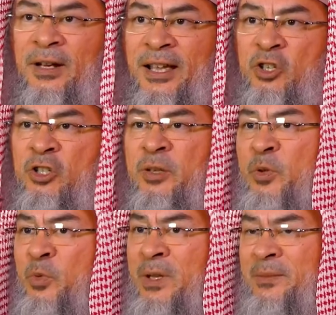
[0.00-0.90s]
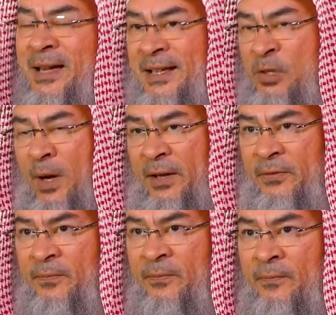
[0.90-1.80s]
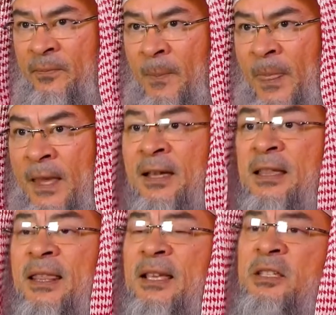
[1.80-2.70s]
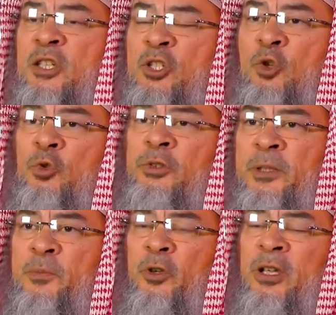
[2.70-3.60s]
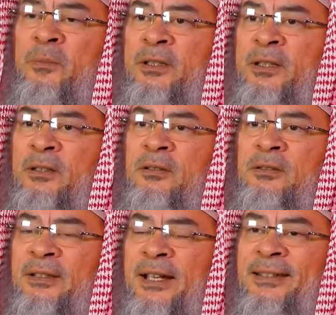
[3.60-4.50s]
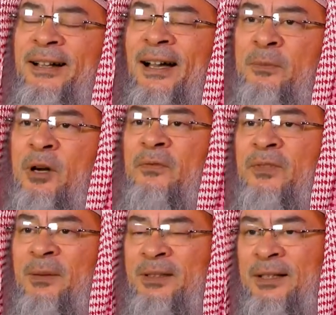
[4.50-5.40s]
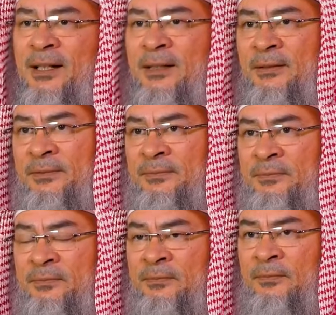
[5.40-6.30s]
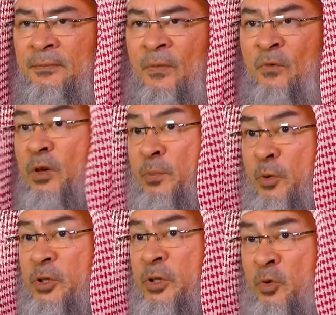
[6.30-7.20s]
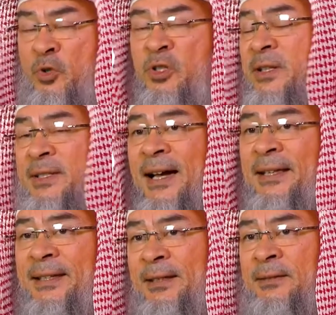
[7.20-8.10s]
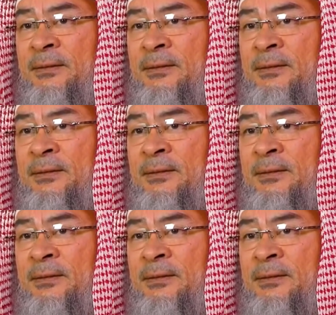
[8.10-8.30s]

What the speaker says: relationship between a man and his wife. This is totally prohibited on the daytime of Ramadan for a person who's residing.